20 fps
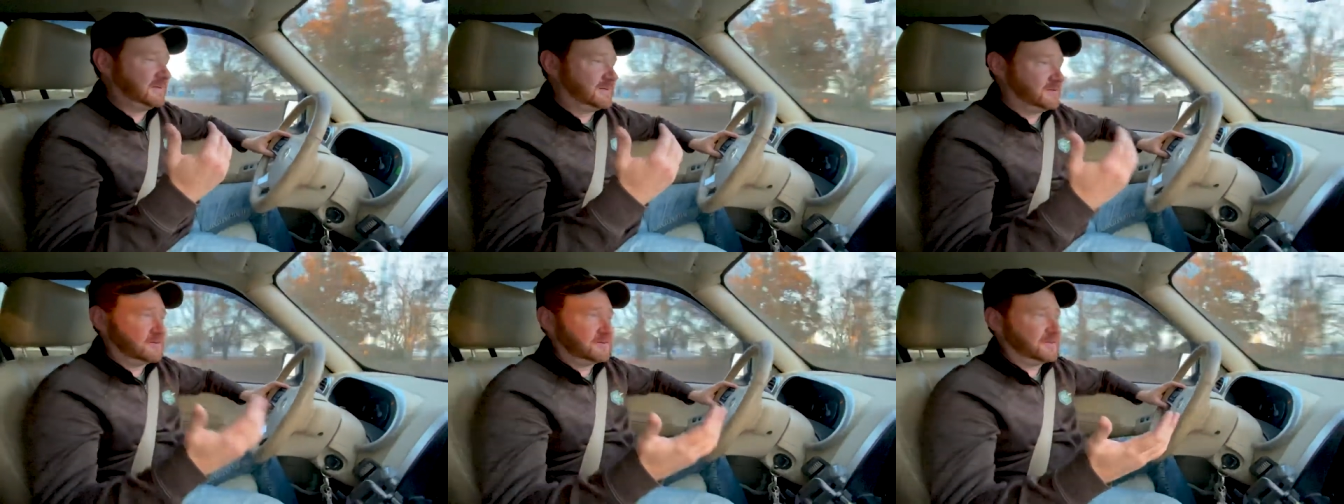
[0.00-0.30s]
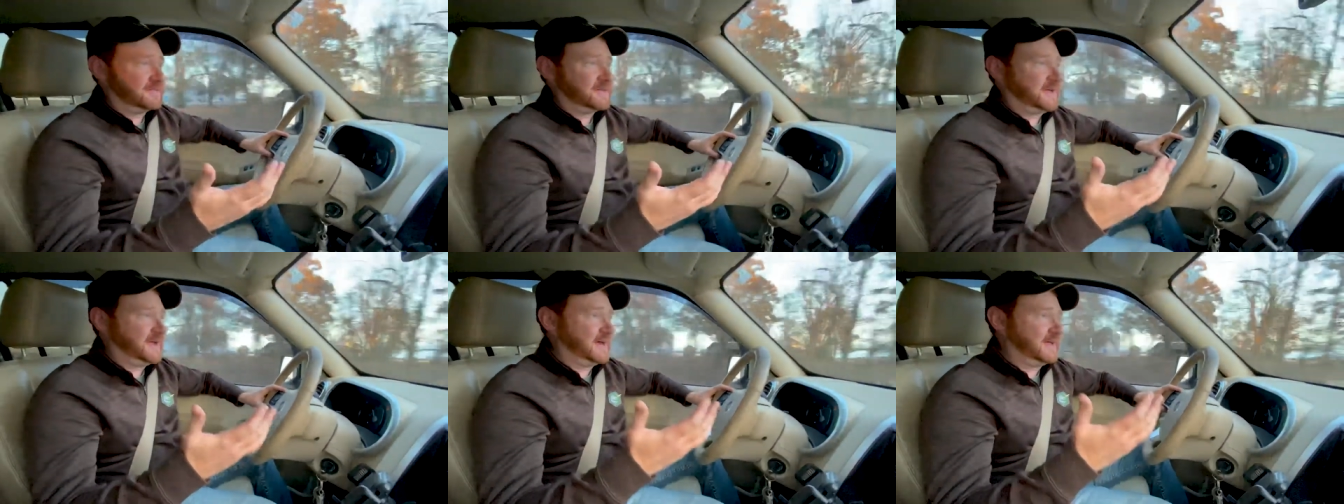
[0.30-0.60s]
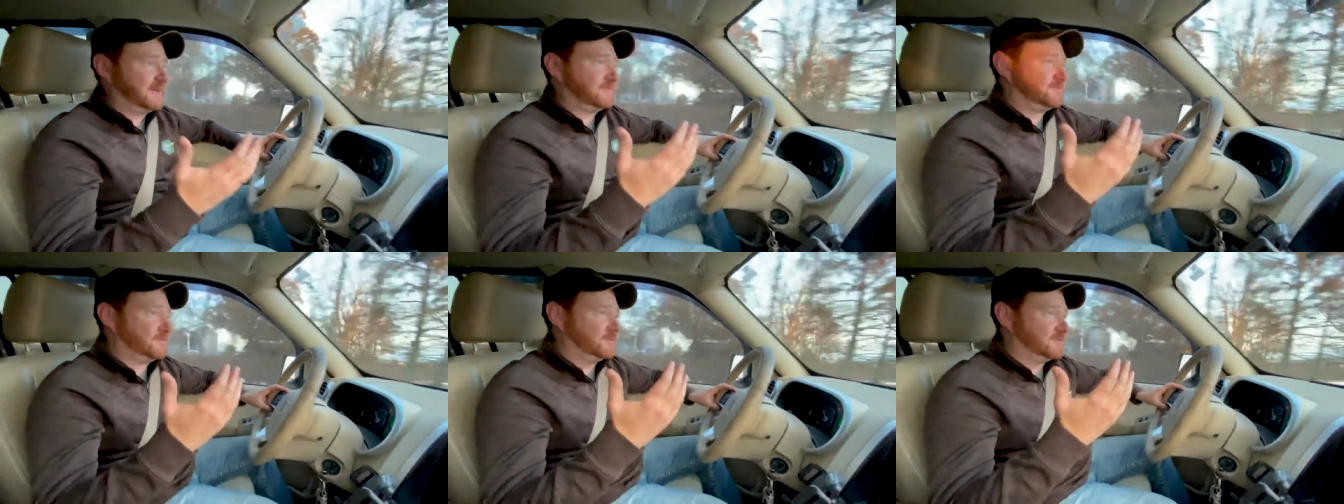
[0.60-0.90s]
and all
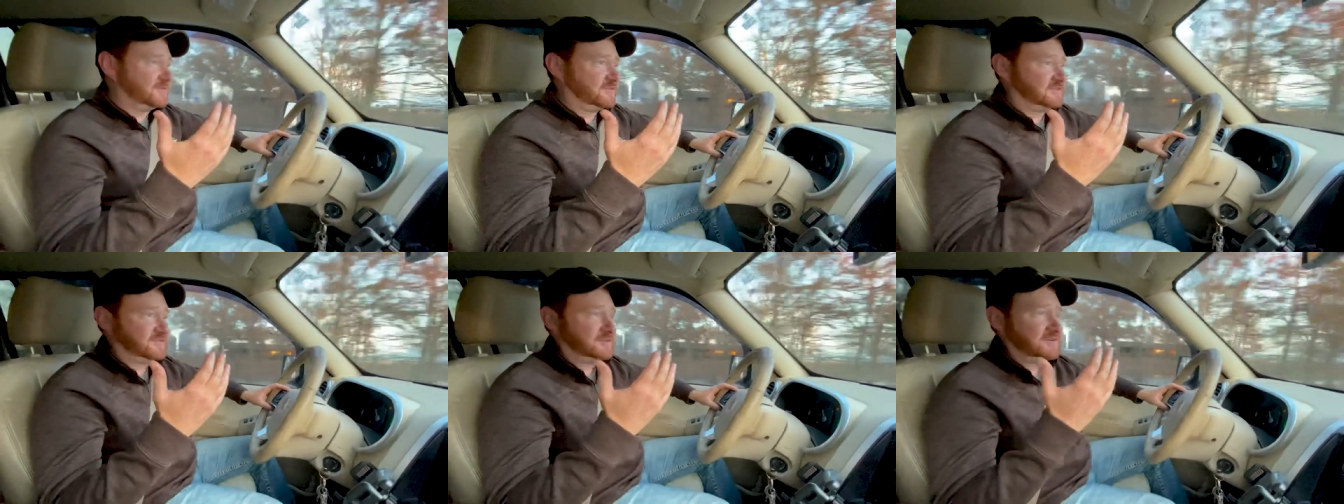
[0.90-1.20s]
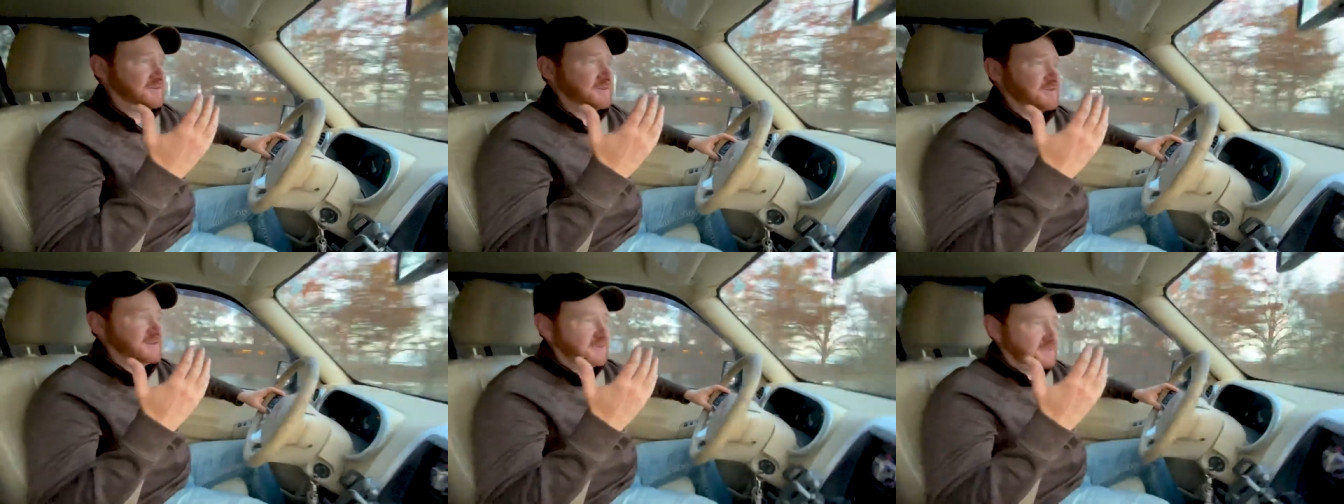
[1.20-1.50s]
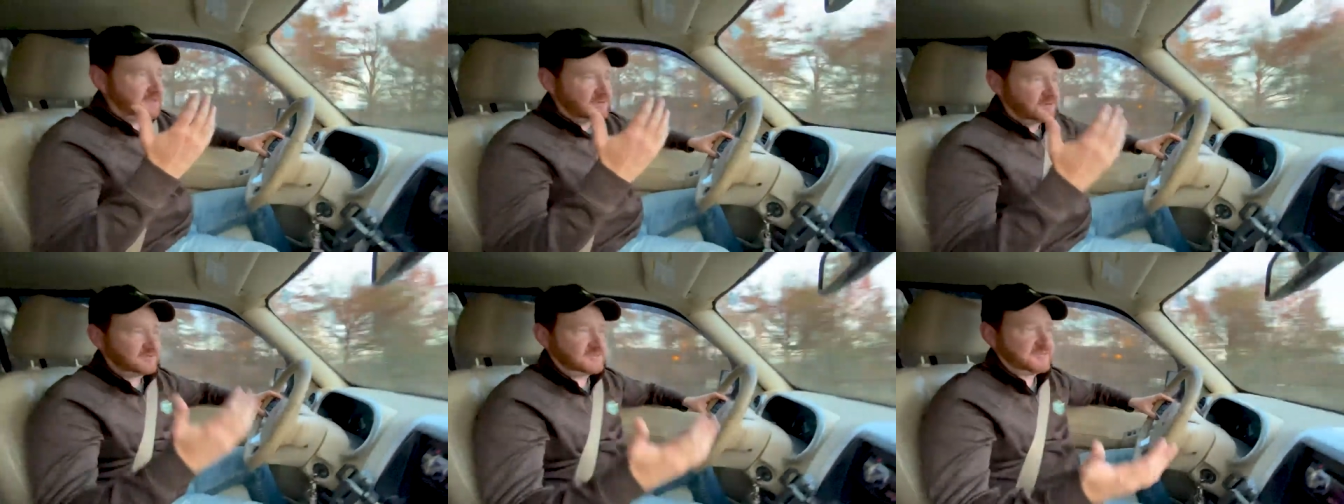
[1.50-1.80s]
that once
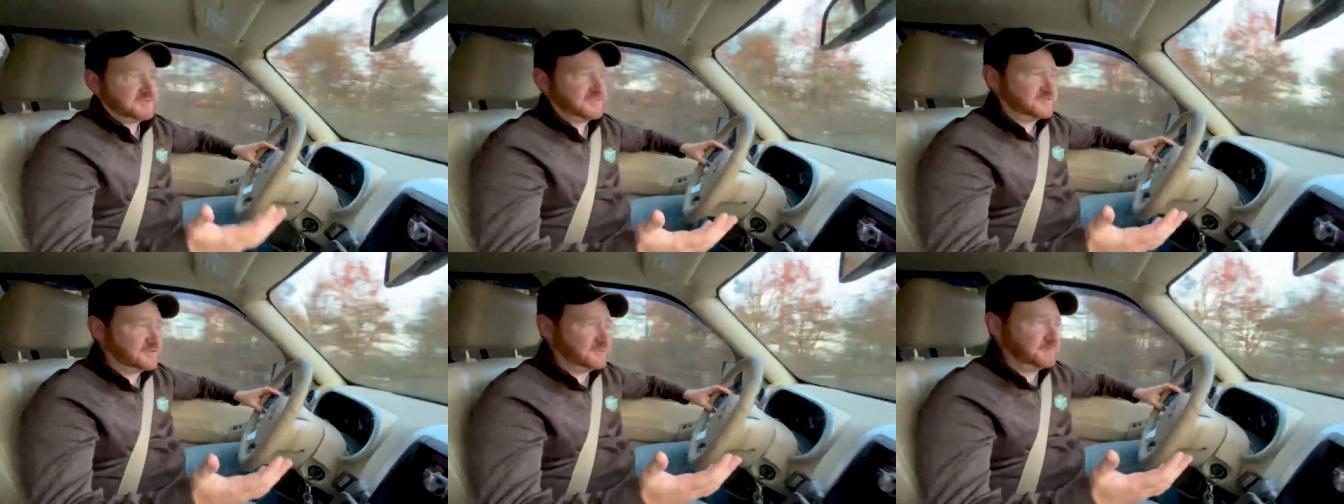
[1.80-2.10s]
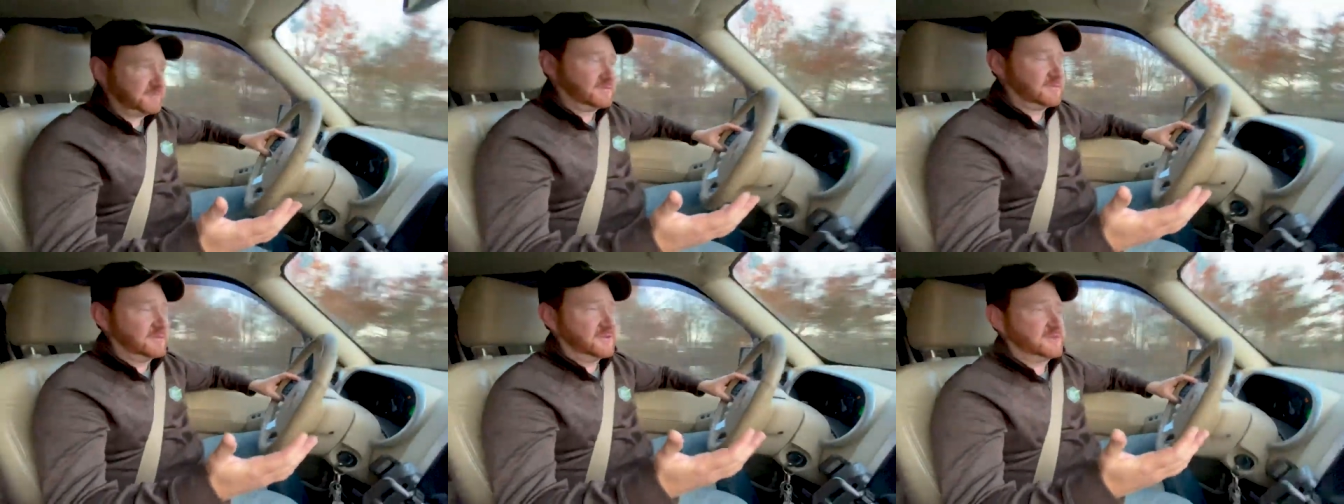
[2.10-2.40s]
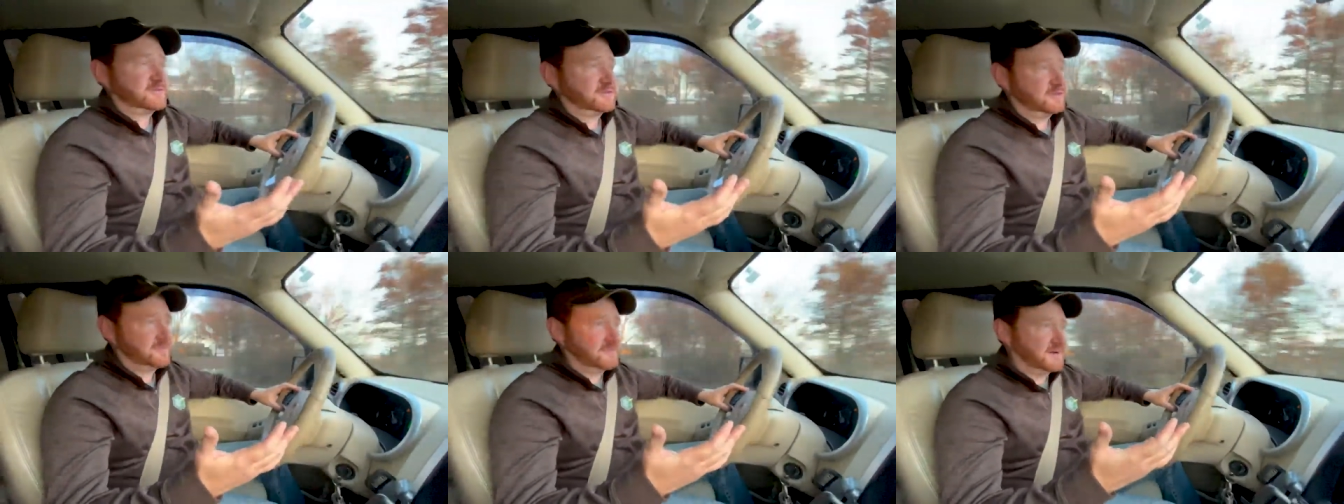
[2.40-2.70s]
you know she's going to be
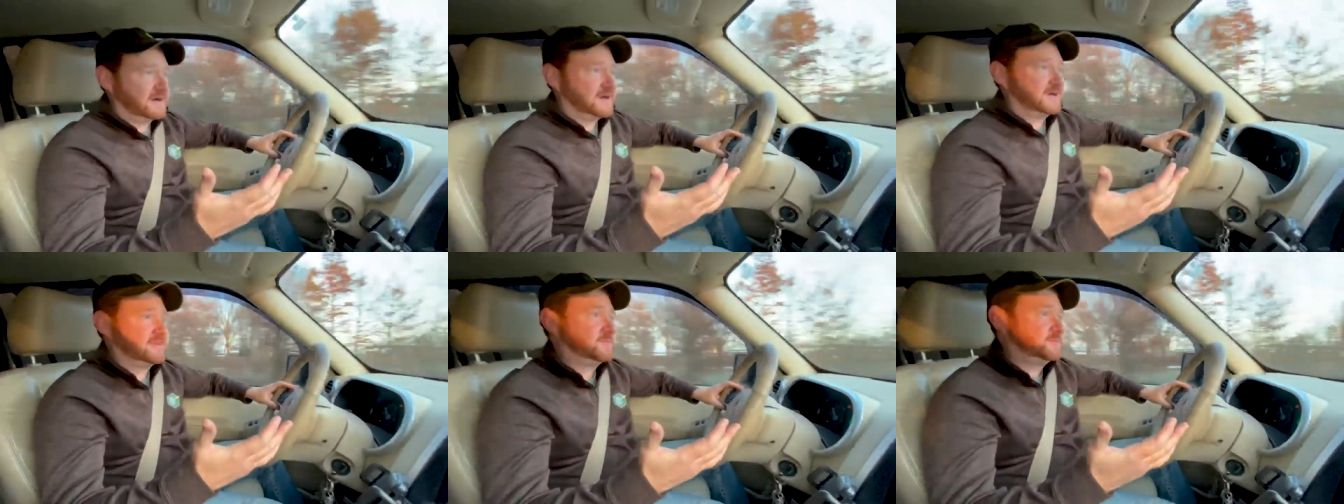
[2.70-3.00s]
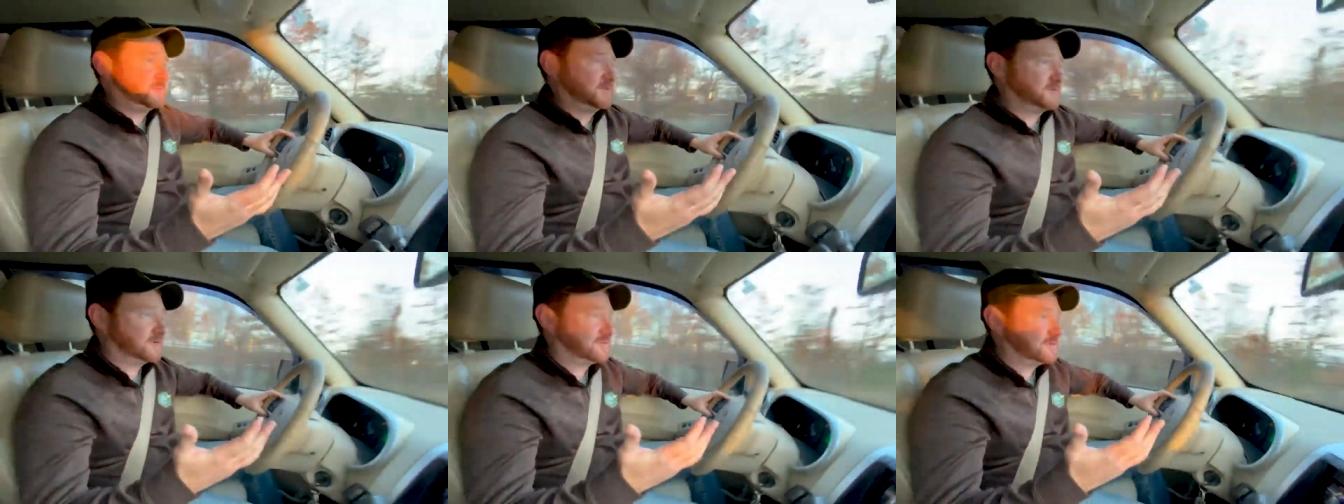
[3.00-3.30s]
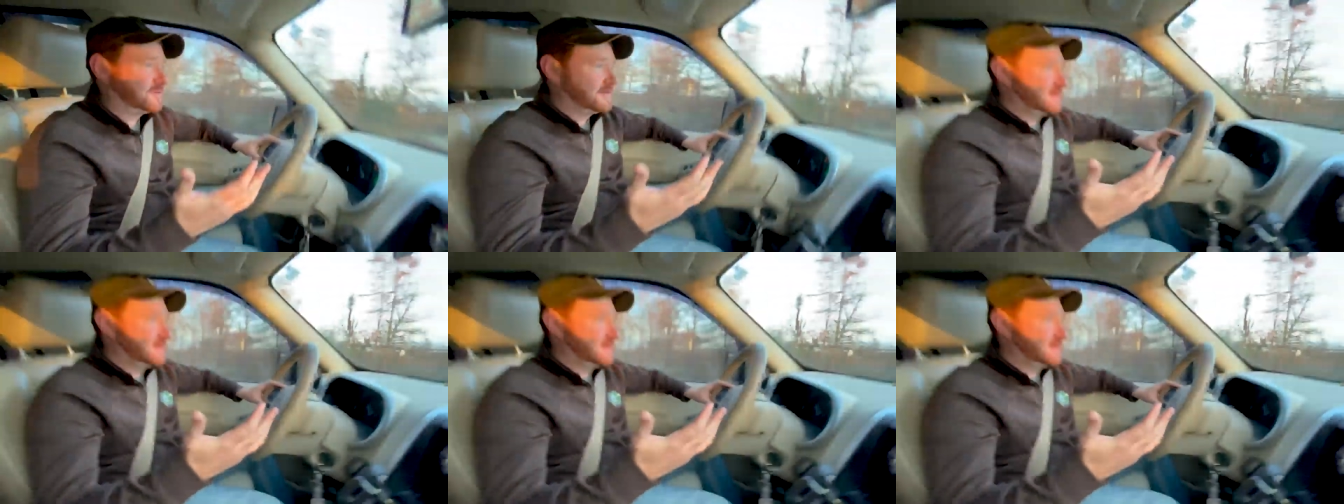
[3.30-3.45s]
released from the hospital,